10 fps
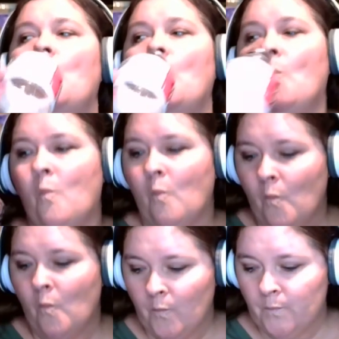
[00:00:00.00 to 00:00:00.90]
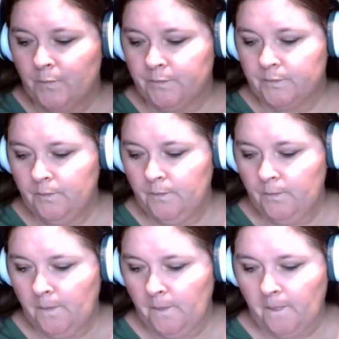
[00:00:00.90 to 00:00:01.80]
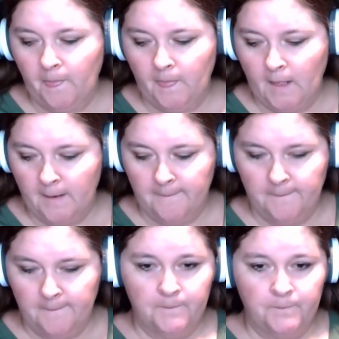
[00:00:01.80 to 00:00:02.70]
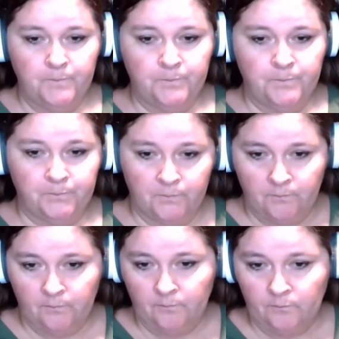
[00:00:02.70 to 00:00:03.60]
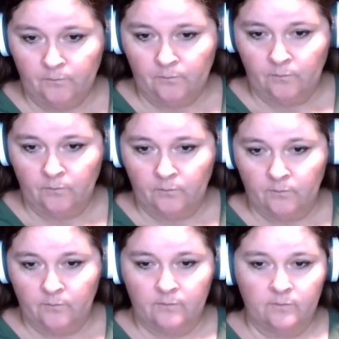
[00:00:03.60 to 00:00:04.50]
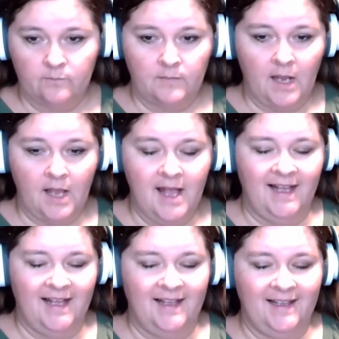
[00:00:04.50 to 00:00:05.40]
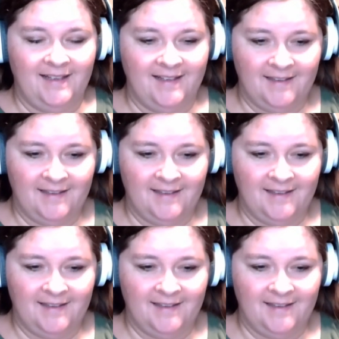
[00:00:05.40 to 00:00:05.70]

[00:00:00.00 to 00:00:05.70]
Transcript: No words are spoken by the person on screen.